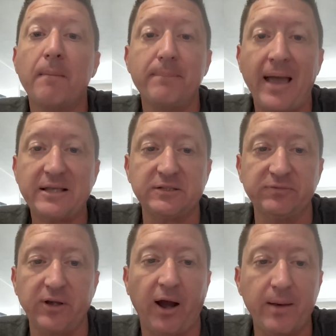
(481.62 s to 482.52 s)

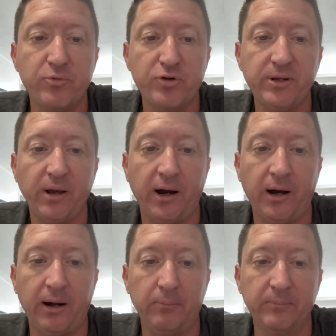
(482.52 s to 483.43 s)
massively hybrid
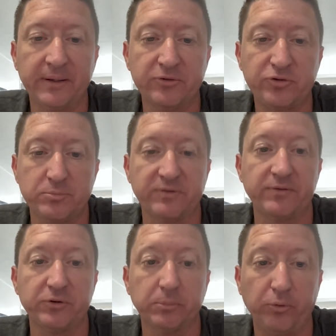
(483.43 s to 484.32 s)
in terms
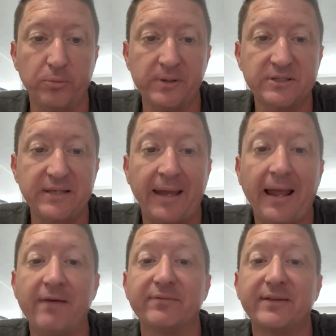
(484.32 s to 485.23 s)
of their deployments,
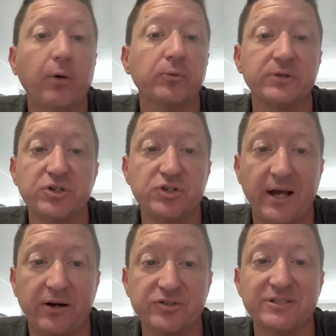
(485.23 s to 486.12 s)
and have dealt with these
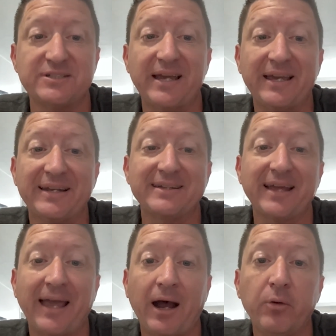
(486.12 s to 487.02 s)
challenges day in and
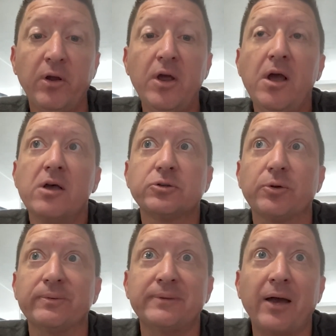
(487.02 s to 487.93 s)
day out.
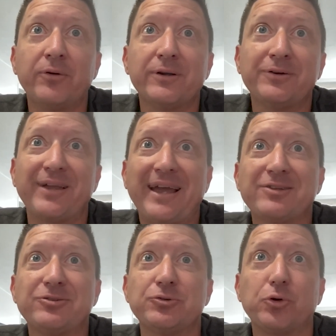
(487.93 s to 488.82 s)
So not only could they
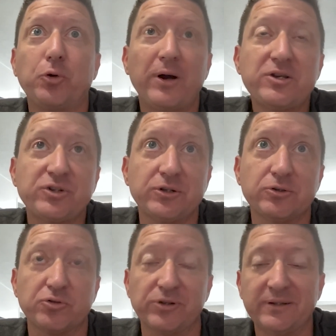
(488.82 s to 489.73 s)
answer your
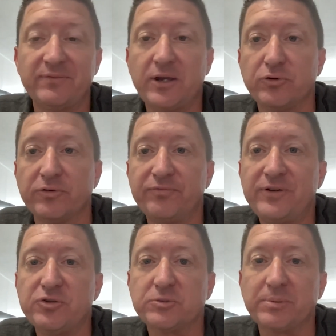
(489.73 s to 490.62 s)
questions or alleviate your
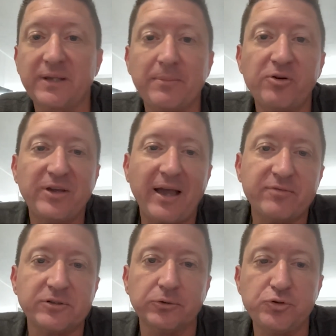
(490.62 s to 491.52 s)
fears, but they may already
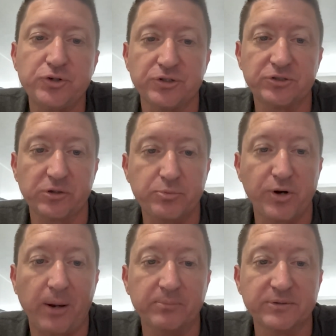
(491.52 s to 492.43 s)
have solutions to the
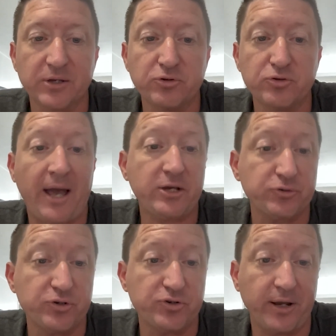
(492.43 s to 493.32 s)
problems that you're
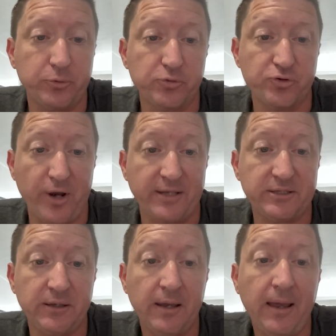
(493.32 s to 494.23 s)
actually trying to address.